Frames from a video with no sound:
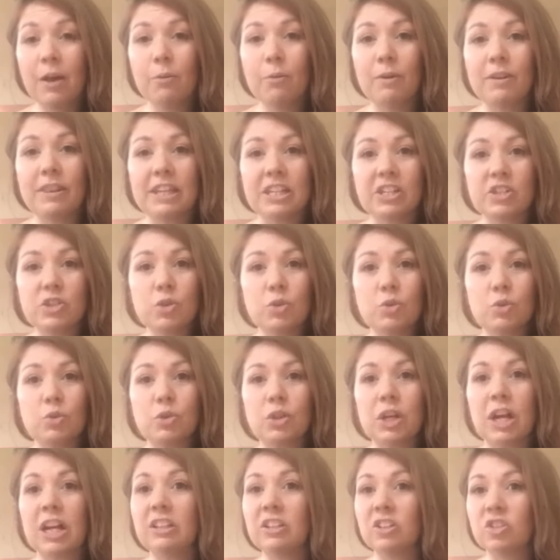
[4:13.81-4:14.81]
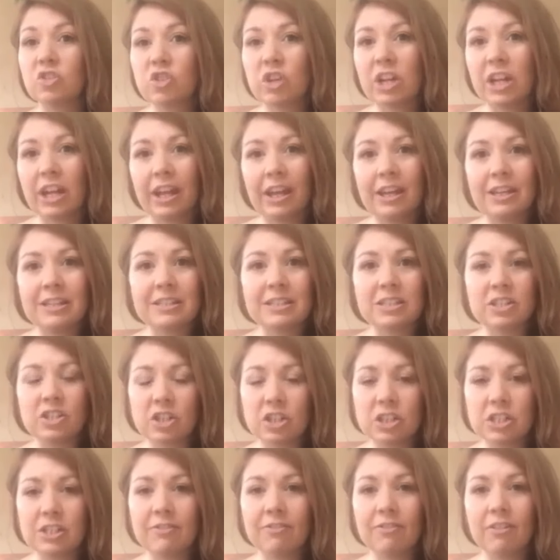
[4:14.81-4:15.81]
when they tour countries and
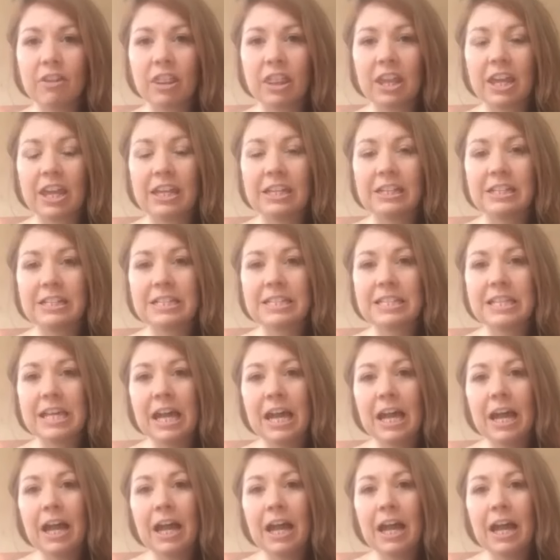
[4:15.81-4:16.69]
do different things.